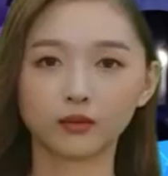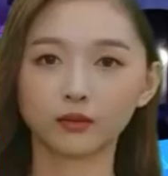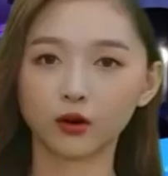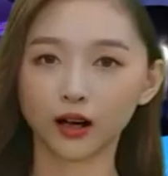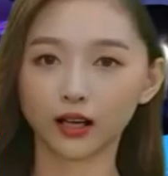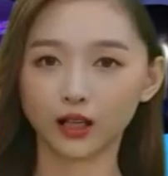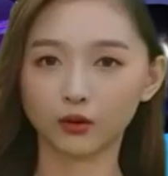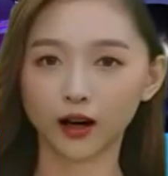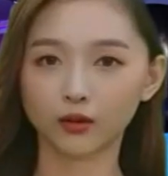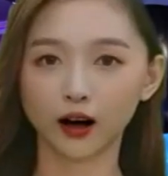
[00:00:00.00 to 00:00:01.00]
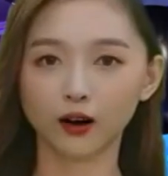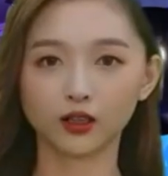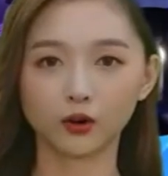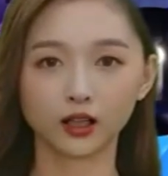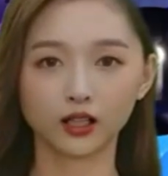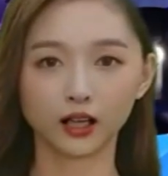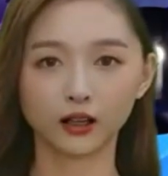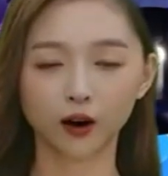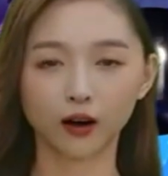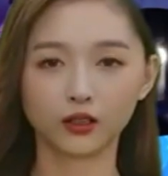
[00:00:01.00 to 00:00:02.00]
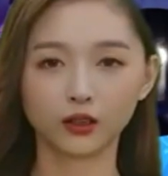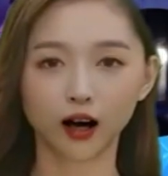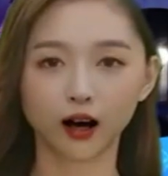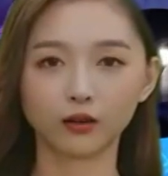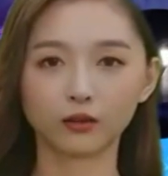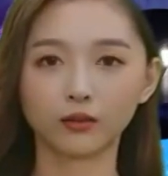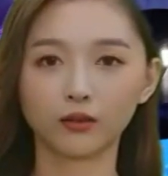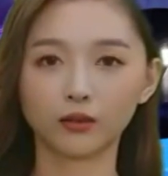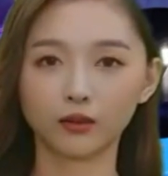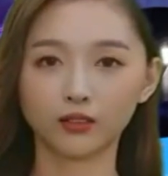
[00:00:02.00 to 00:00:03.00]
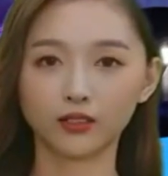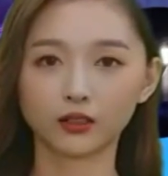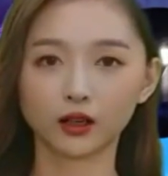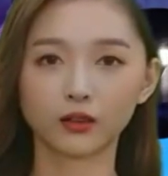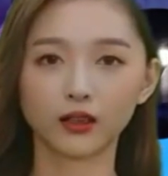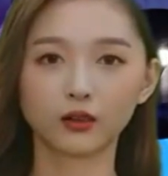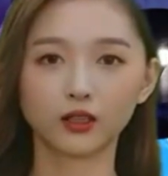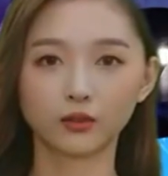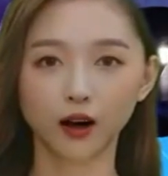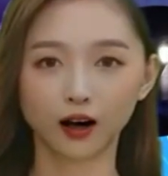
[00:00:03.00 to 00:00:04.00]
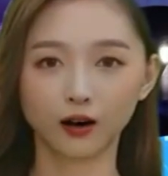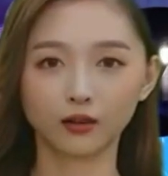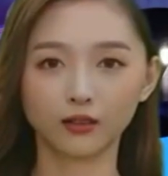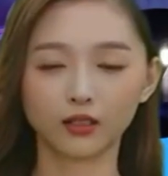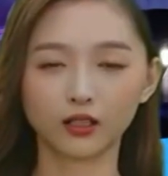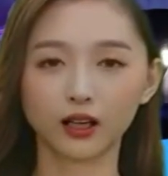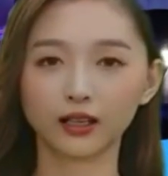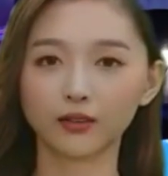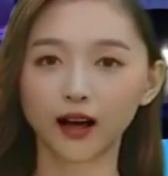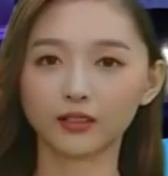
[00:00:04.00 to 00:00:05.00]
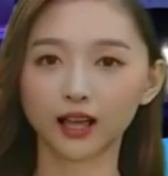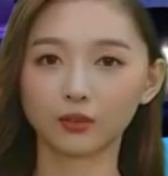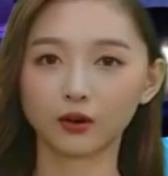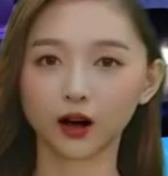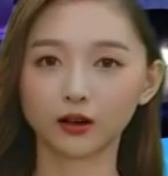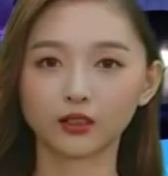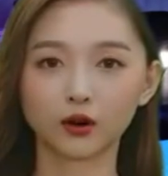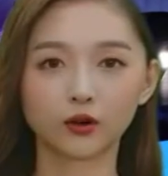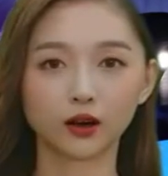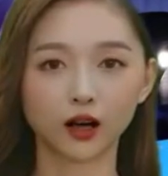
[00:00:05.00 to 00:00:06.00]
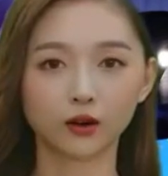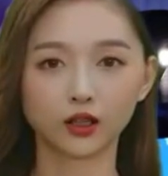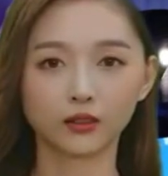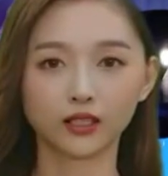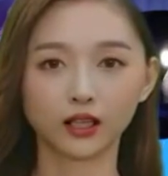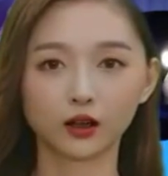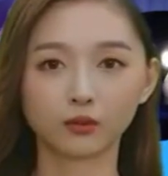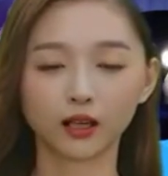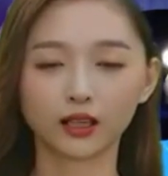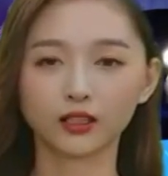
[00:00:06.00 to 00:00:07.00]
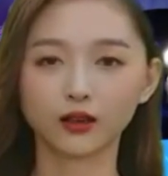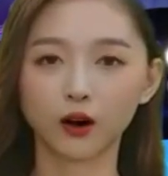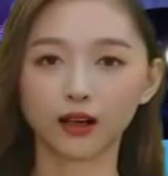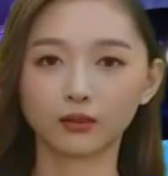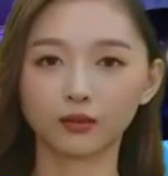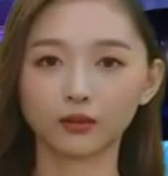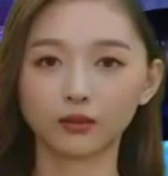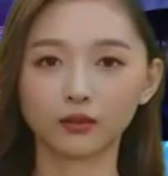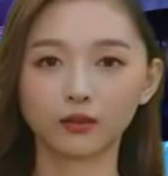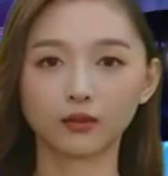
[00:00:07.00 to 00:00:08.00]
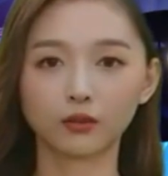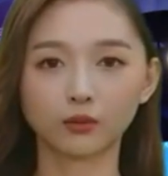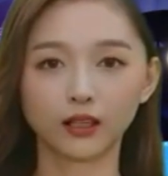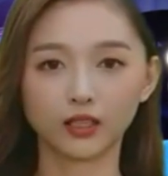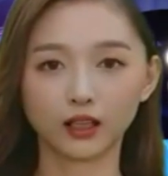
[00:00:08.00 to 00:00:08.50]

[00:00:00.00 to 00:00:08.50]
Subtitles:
Welcome to the CTB News Channel. Subscribe to the channel so you don't miss the hottest news of the day. Our newsletter today includes